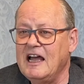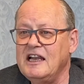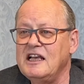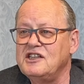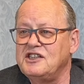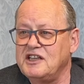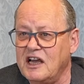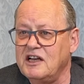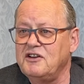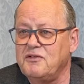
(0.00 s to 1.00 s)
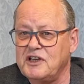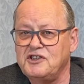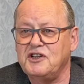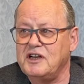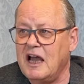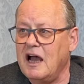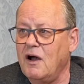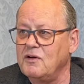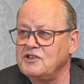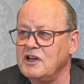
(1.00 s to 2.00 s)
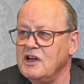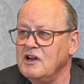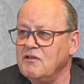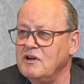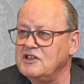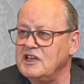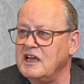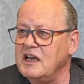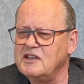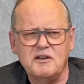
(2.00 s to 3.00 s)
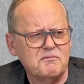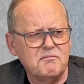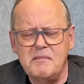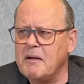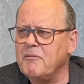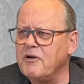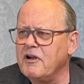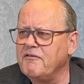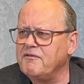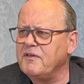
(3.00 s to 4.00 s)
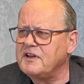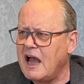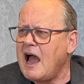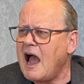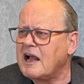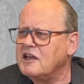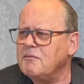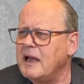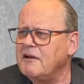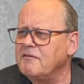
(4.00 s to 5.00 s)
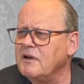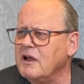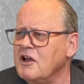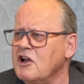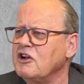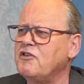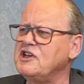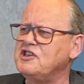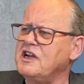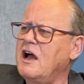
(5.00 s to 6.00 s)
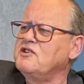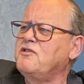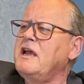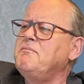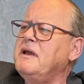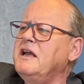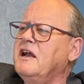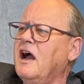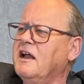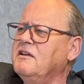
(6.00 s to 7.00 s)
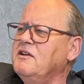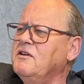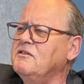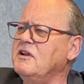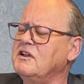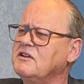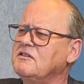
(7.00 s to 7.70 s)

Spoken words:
And his son Christian Howes is a member of TAC. You made him Christian Howes, great big guy. You know.